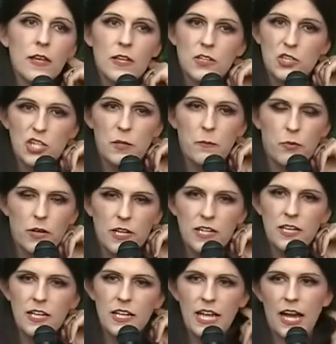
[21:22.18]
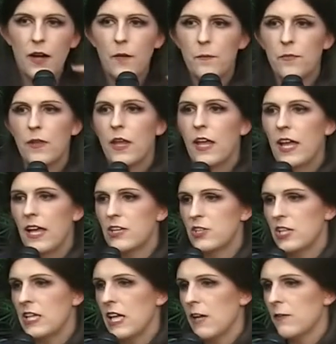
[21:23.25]
She printed it out, and
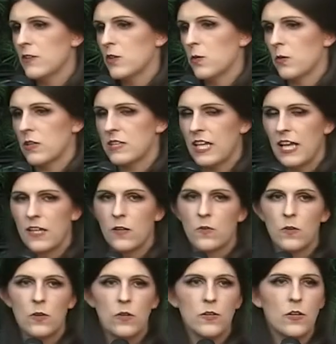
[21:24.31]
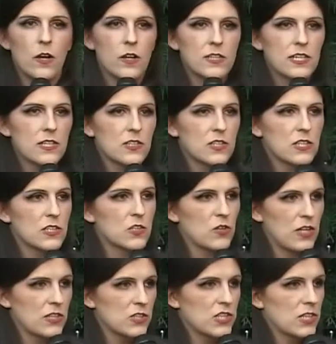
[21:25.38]
she gave it to her 10-year-old autistic
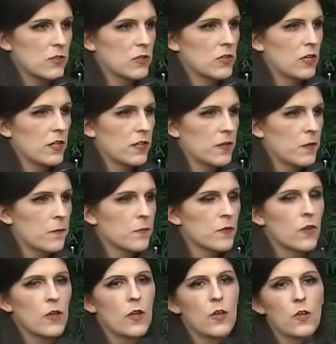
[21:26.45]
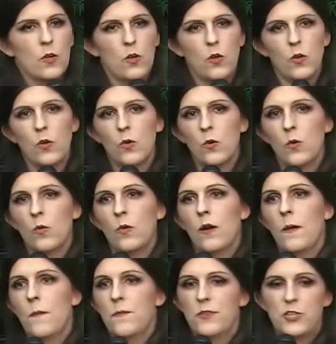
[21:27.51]
transgender daughter, who
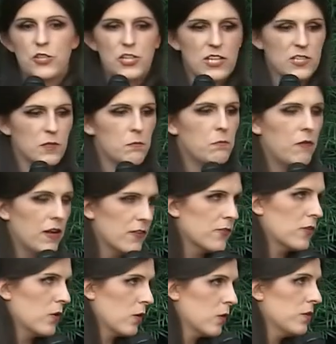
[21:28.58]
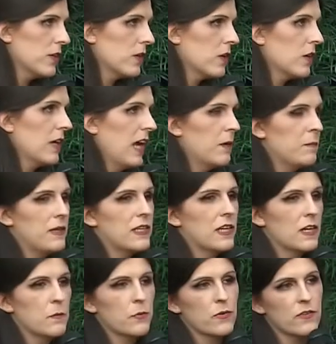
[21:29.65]
just months earlier had
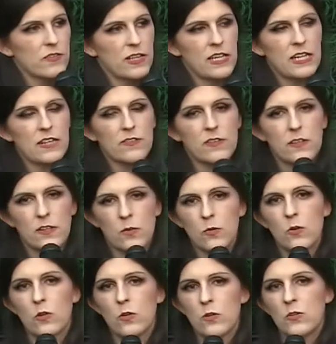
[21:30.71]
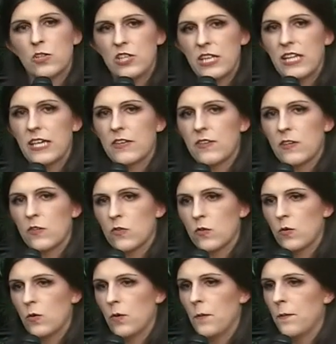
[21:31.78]
begun presenting as the little girl who she is at
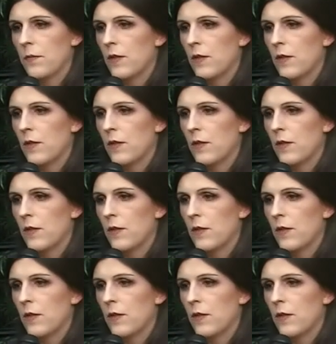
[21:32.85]
school.